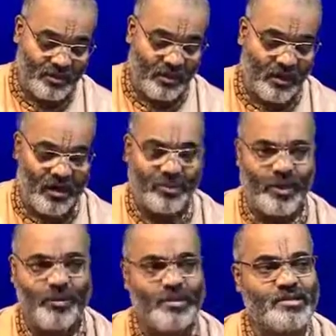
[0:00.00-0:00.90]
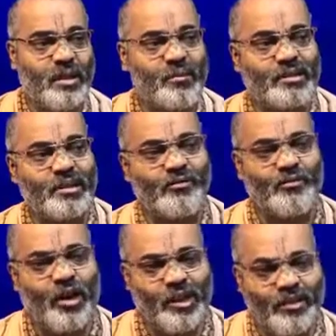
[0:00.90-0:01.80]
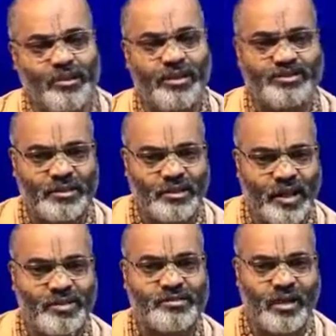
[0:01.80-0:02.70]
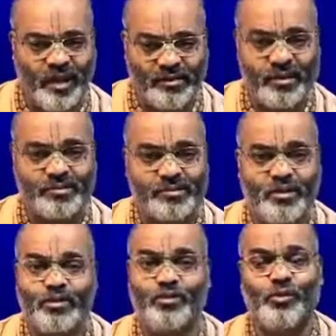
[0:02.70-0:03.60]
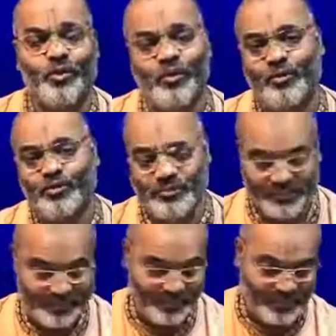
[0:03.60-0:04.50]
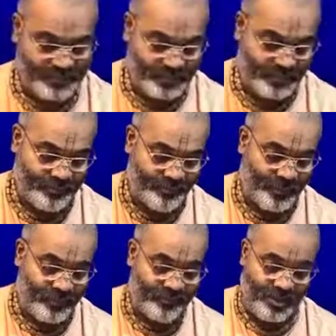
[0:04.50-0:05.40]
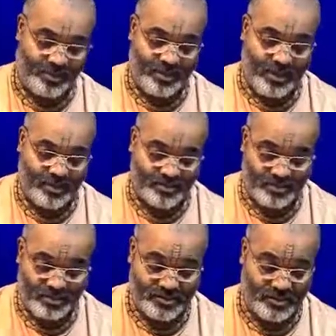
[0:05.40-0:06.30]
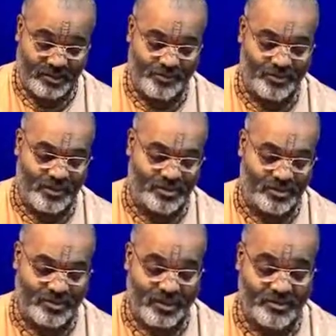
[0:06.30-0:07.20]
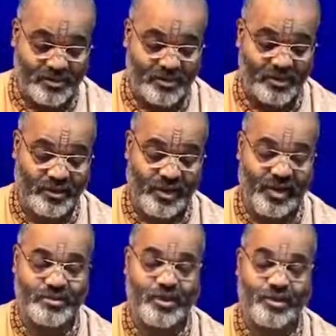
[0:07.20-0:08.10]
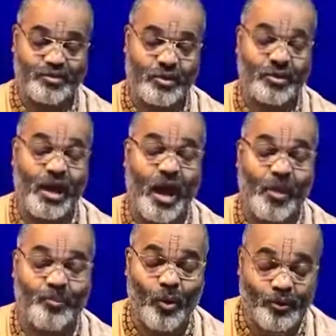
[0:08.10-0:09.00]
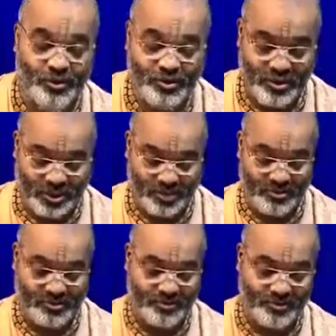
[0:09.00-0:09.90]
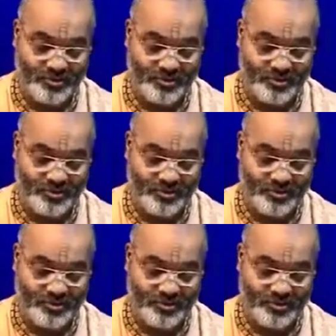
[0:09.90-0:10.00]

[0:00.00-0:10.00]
Or maybe some other fallen person has done this. No. Vedas, the scriptures, are considered as actually apaurshyas.